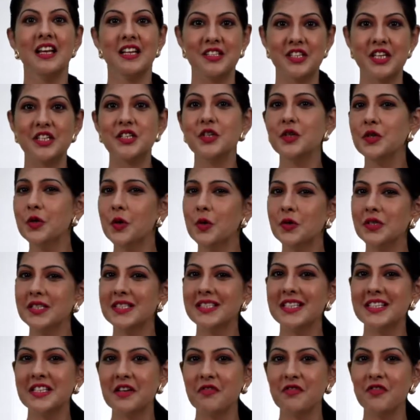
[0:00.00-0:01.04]
Did you notice
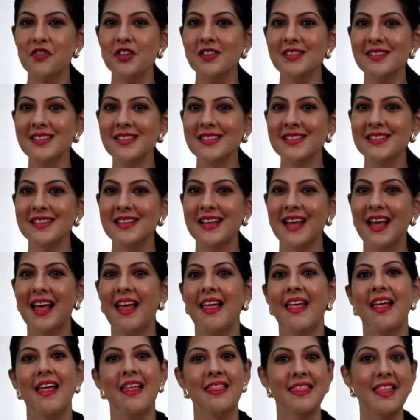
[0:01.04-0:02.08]
the difference?
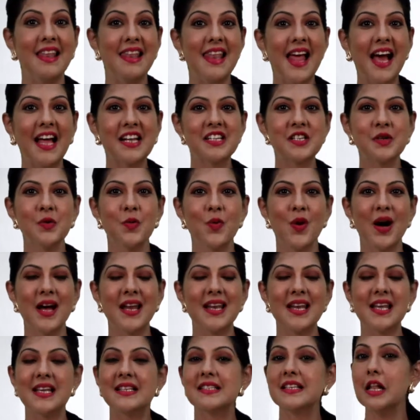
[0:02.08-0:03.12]
The latter
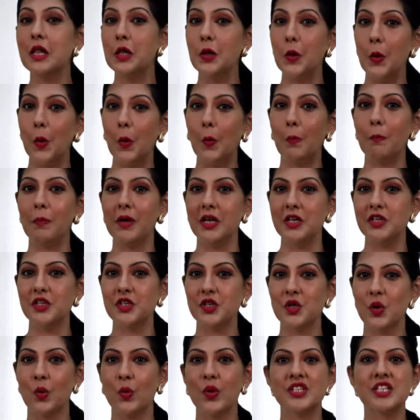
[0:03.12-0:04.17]
one is a low
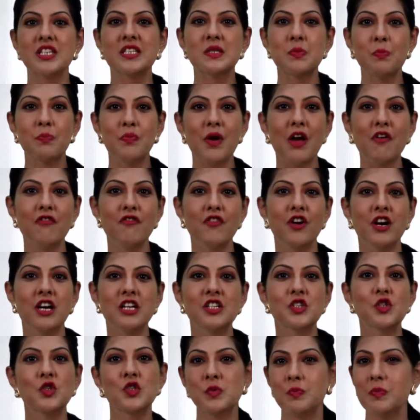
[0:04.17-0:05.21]
pitch, which is
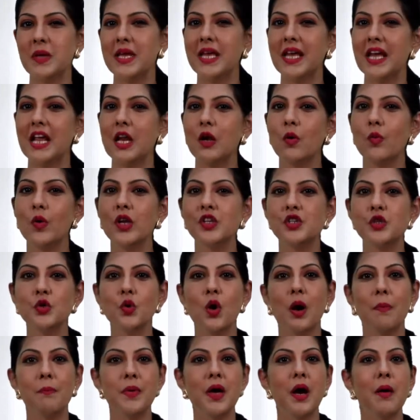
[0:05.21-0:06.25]
preferred to speak in which you
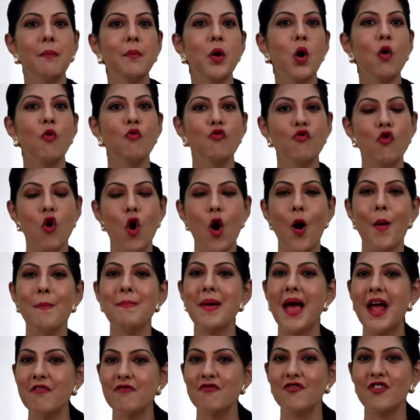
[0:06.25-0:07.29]
appear more warm
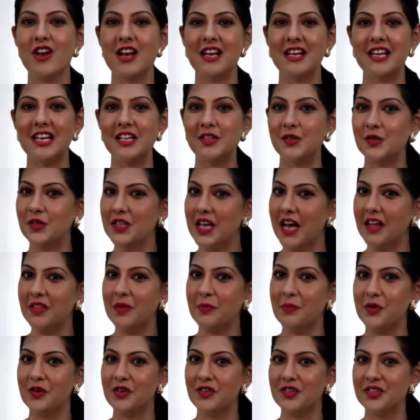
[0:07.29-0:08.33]
and friendly to the other
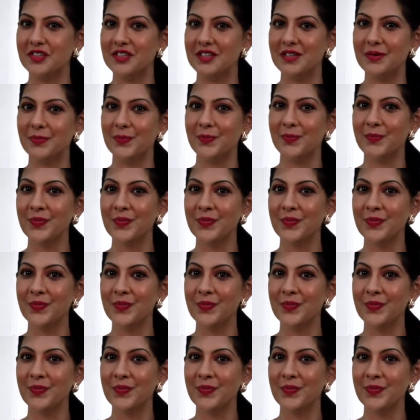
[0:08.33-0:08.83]
person.